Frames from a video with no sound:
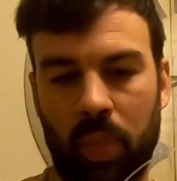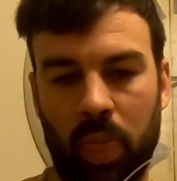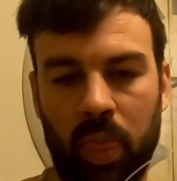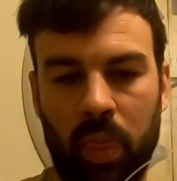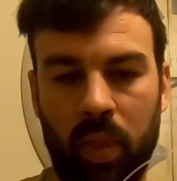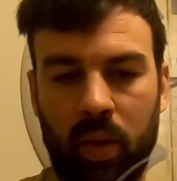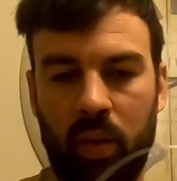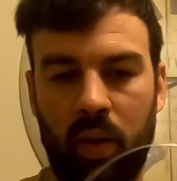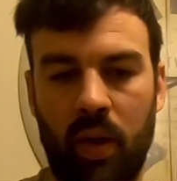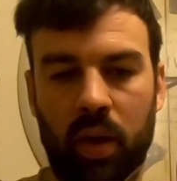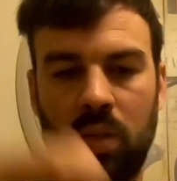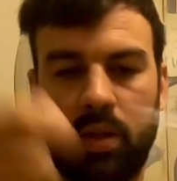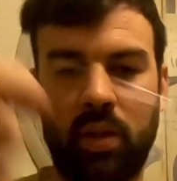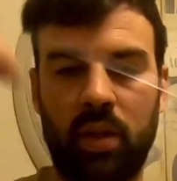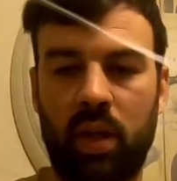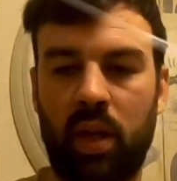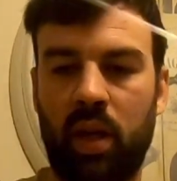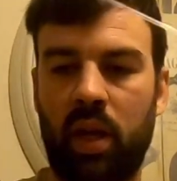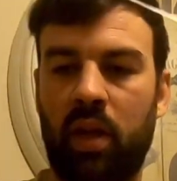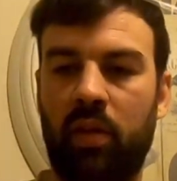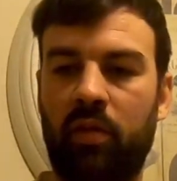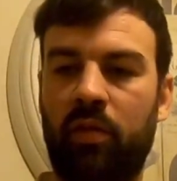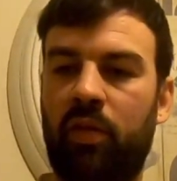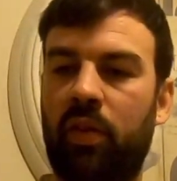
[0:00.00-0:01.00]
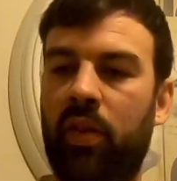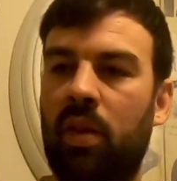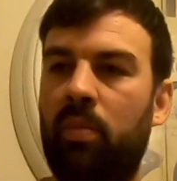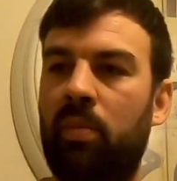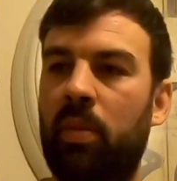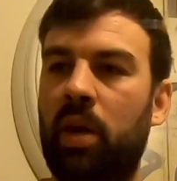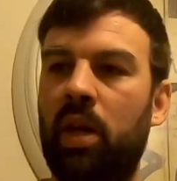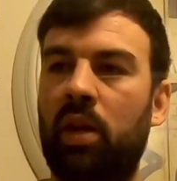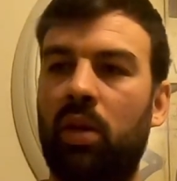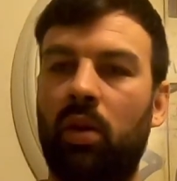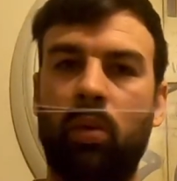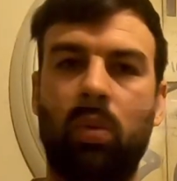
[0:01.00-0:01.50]
Right, and then for the
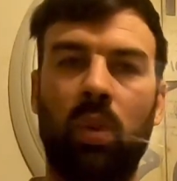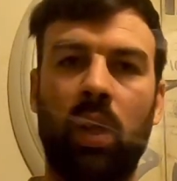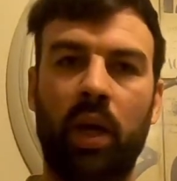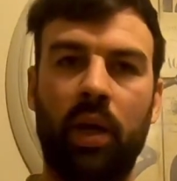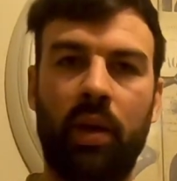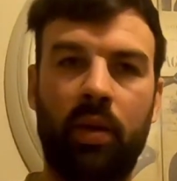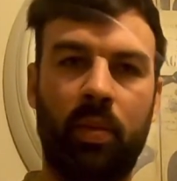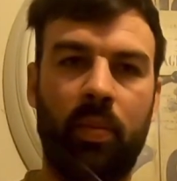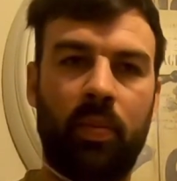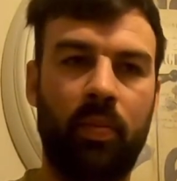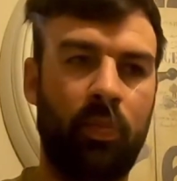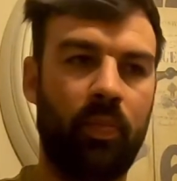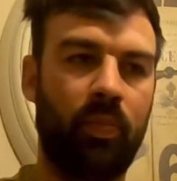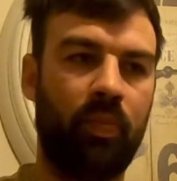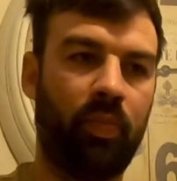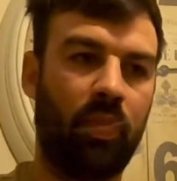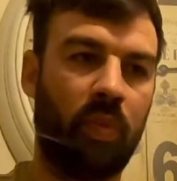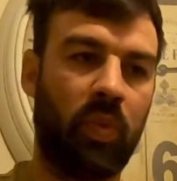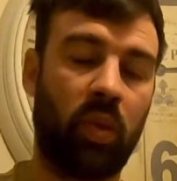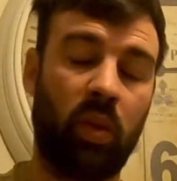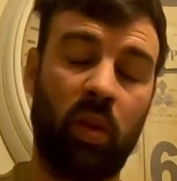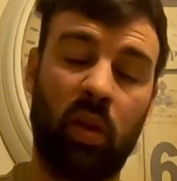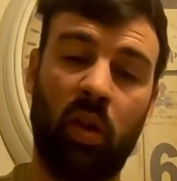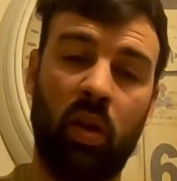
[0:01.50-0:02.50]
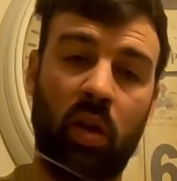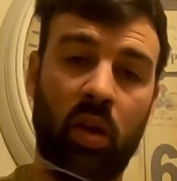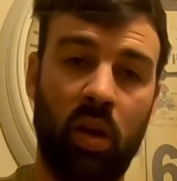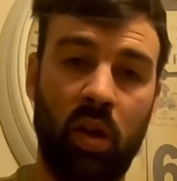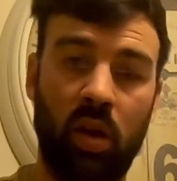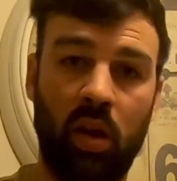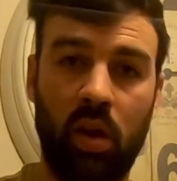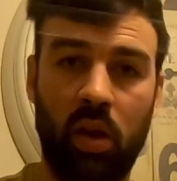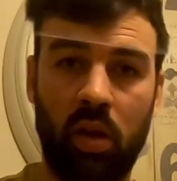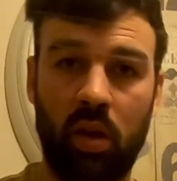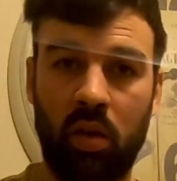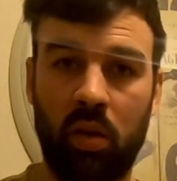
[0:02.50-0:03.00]
middle one,
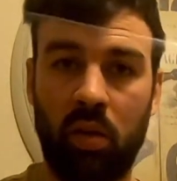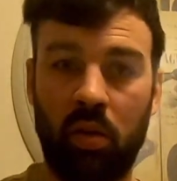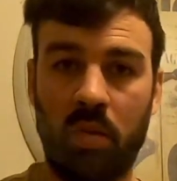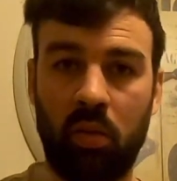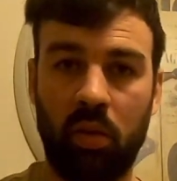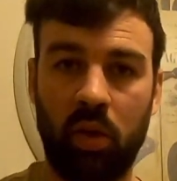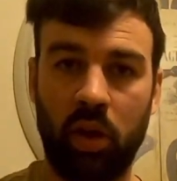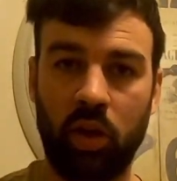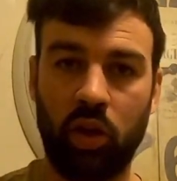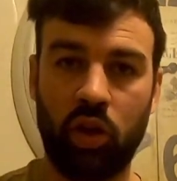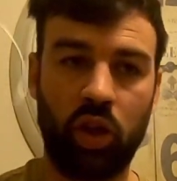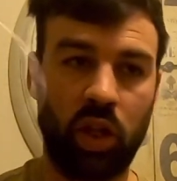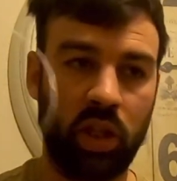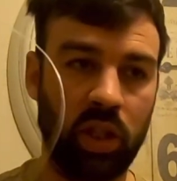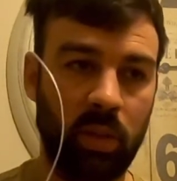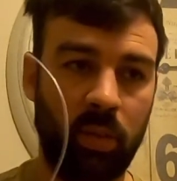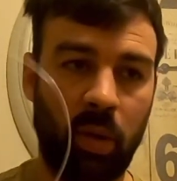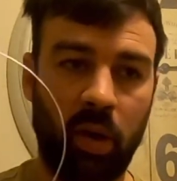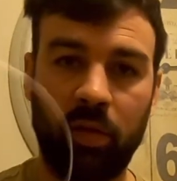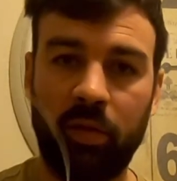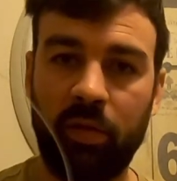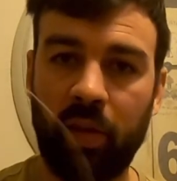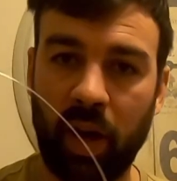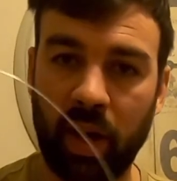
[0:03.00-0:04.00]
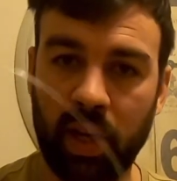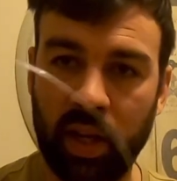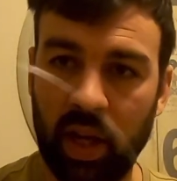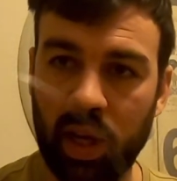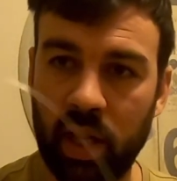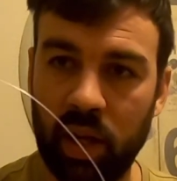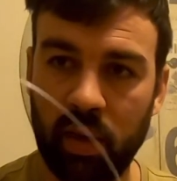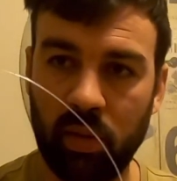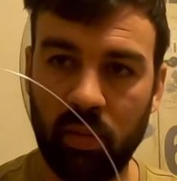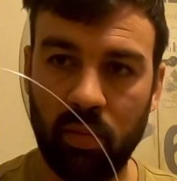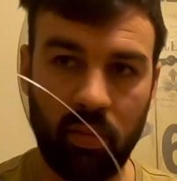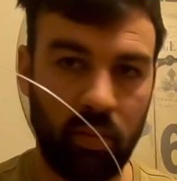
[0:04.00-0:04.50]
it's just about
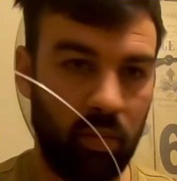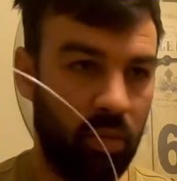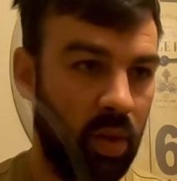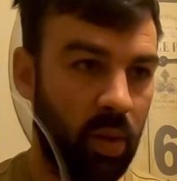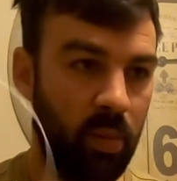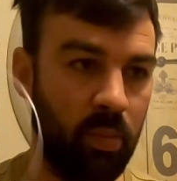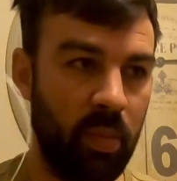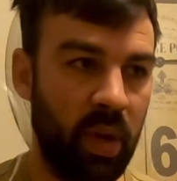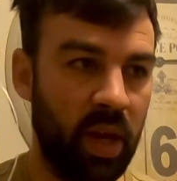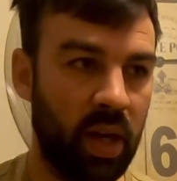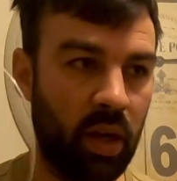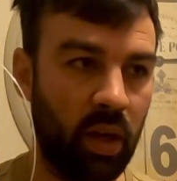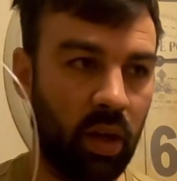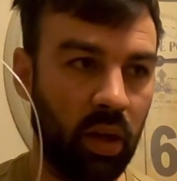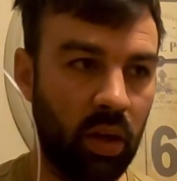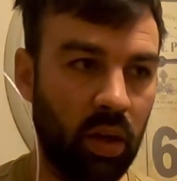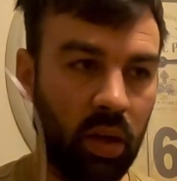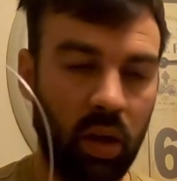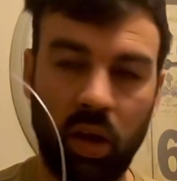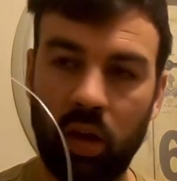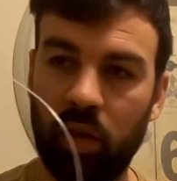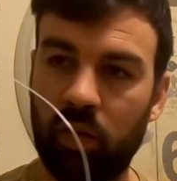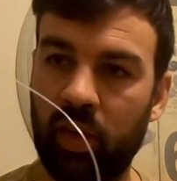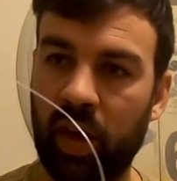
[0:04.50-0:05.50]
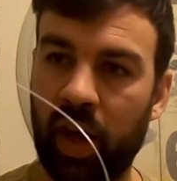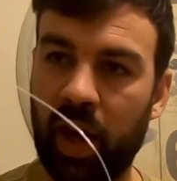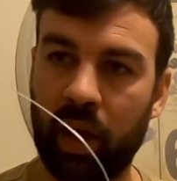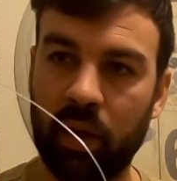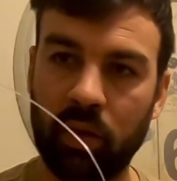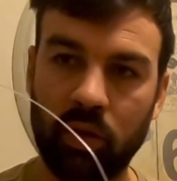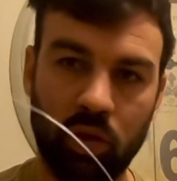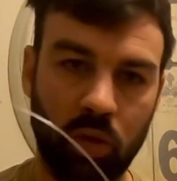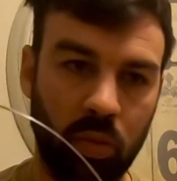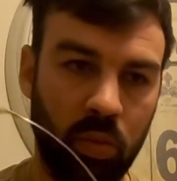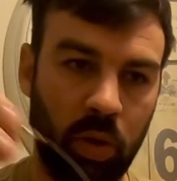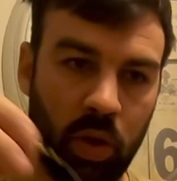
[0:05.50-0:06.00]
finding the middle of that.
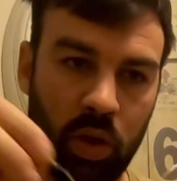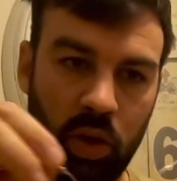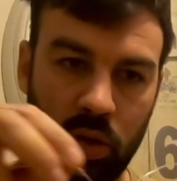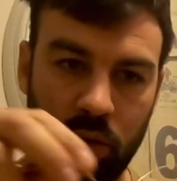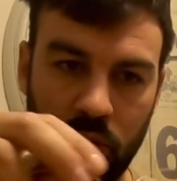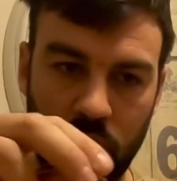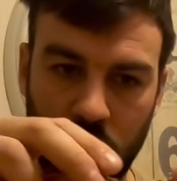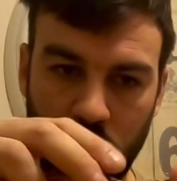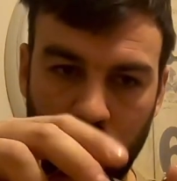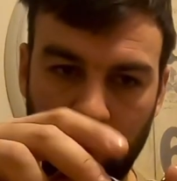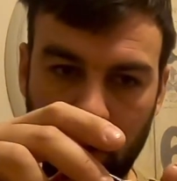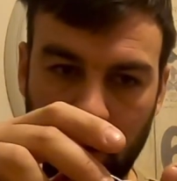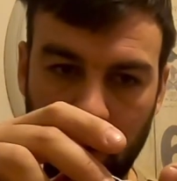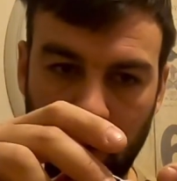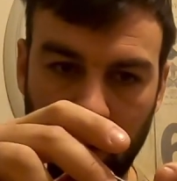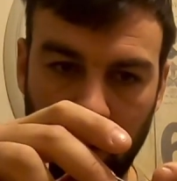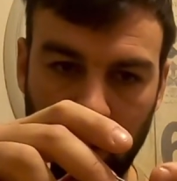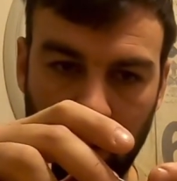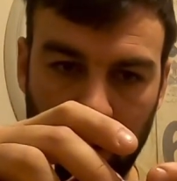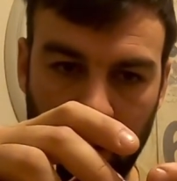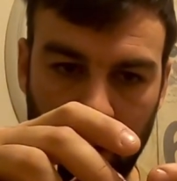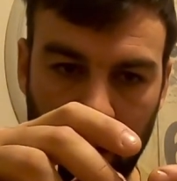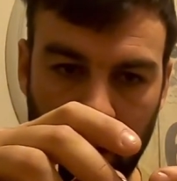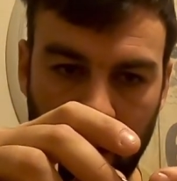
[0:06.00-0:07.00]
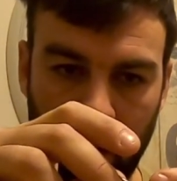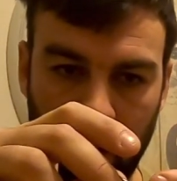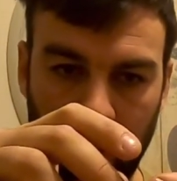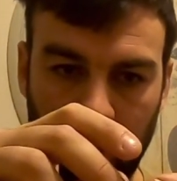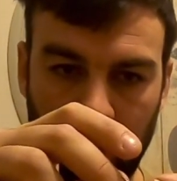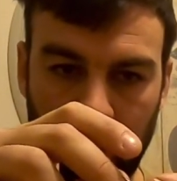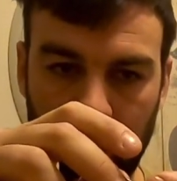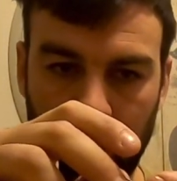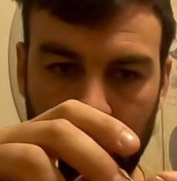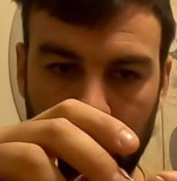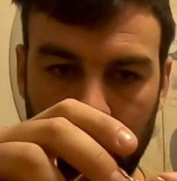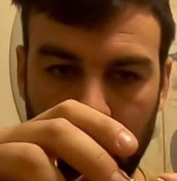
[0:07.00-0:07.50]
So put your two
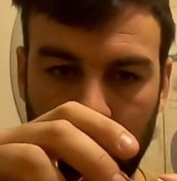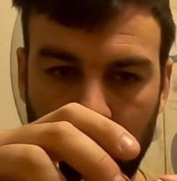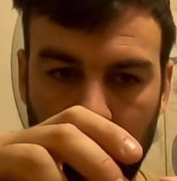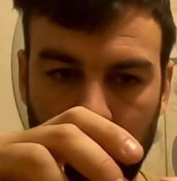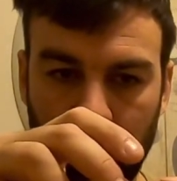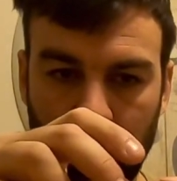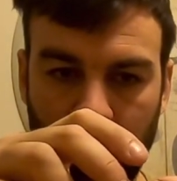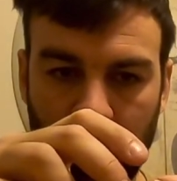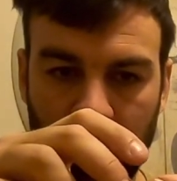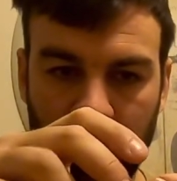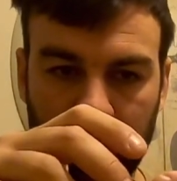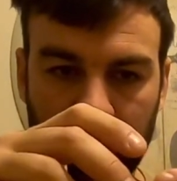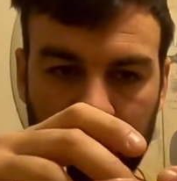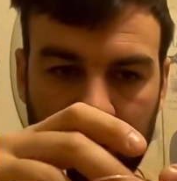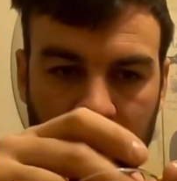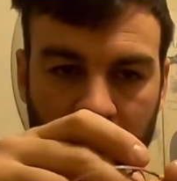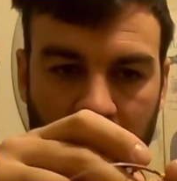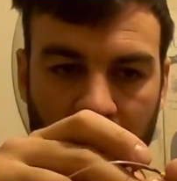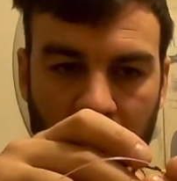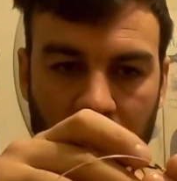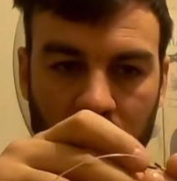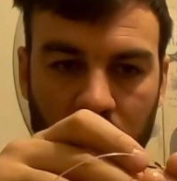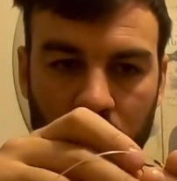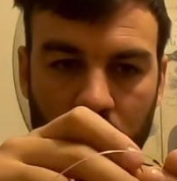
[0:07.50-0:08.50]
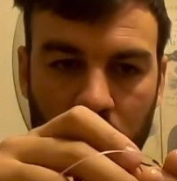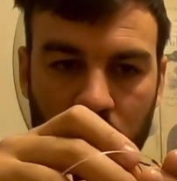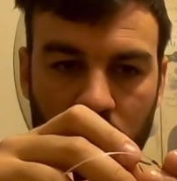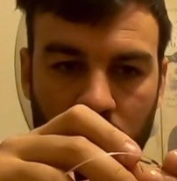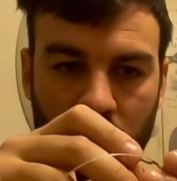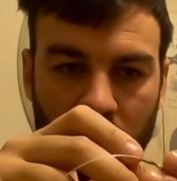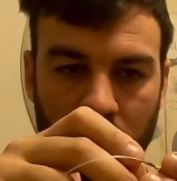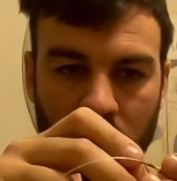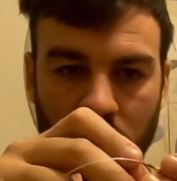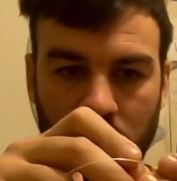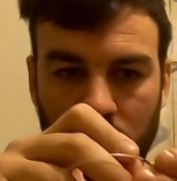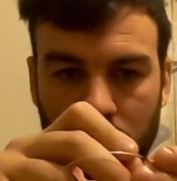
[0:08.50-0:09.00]
swivels together where you've
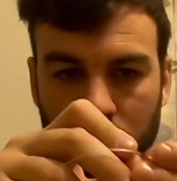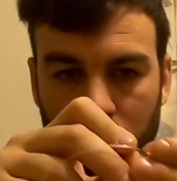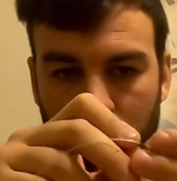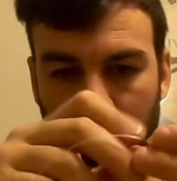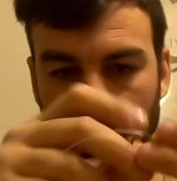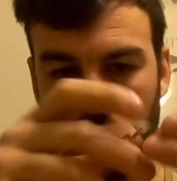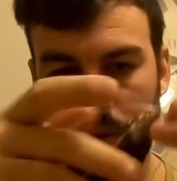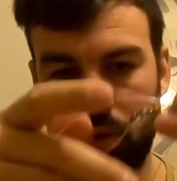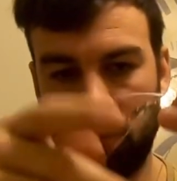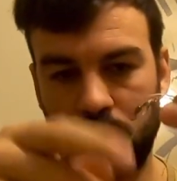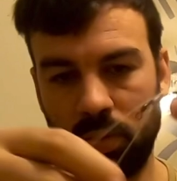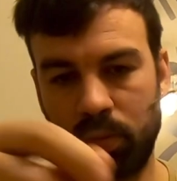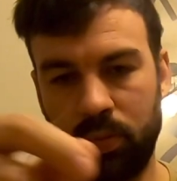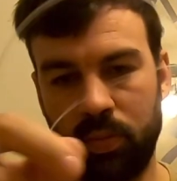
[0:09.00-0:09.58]
had your snoods.